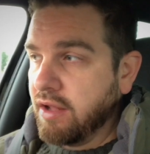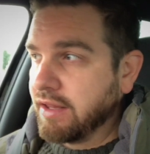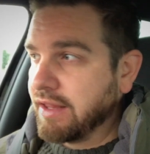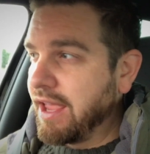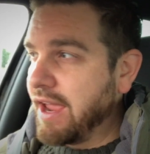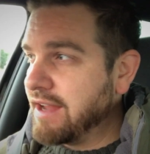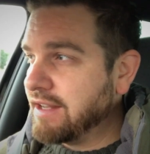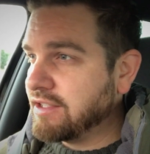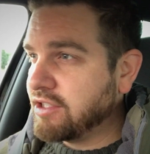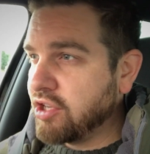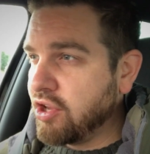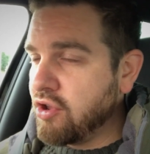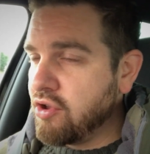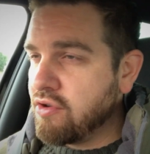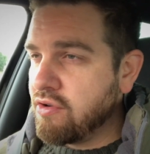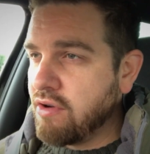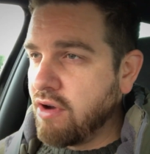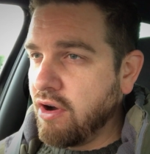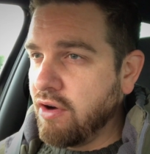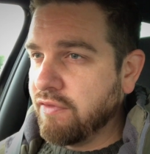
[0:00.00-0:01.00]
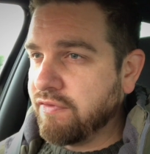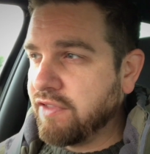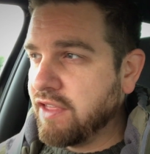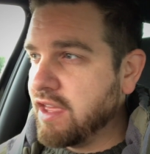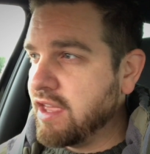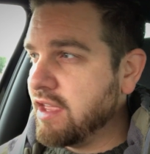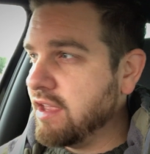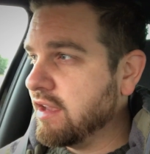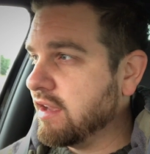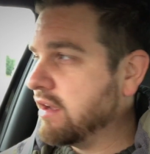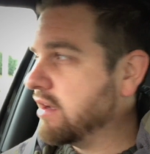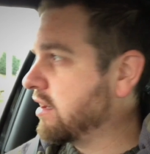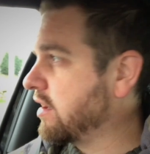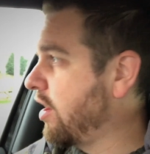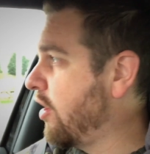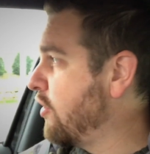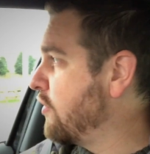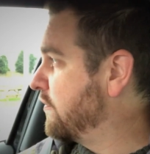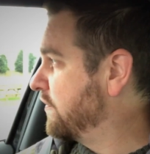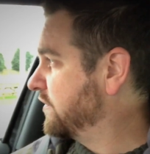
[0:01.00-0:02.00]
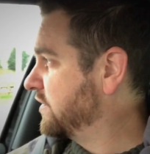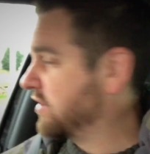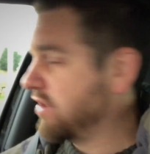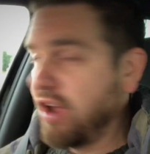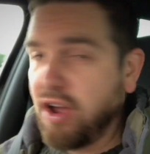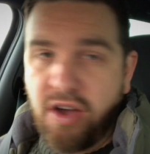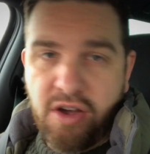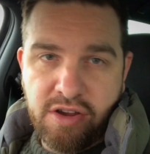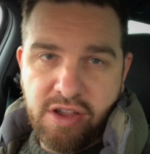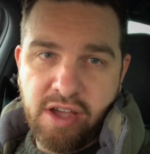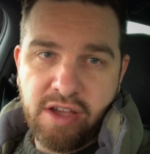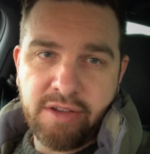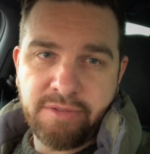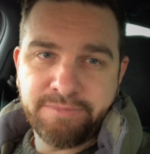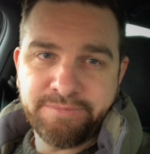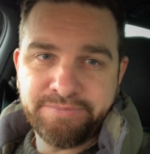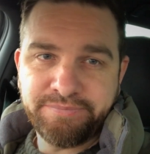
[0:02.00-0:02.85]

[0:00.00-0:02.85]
Day 2 of the Golf saga.